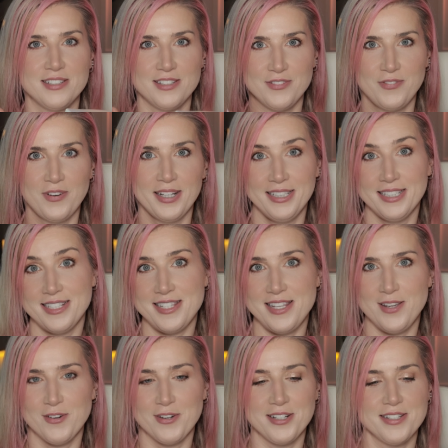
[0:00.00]
to find the
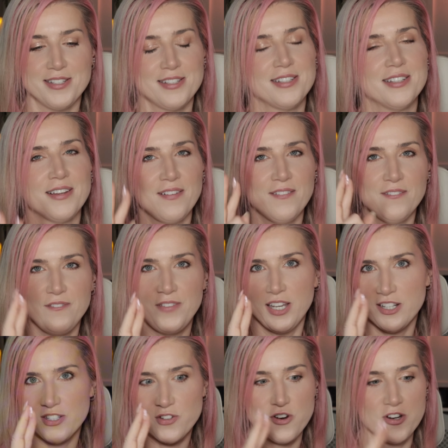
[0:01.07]
secret.
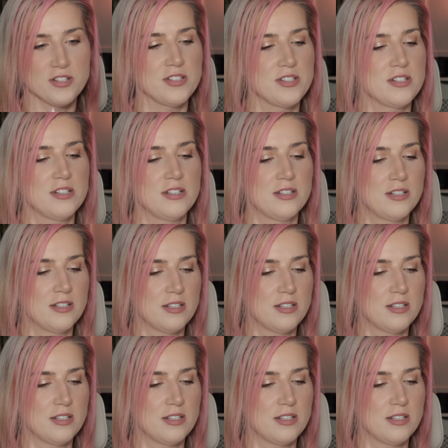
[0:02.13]
Fingers crossed.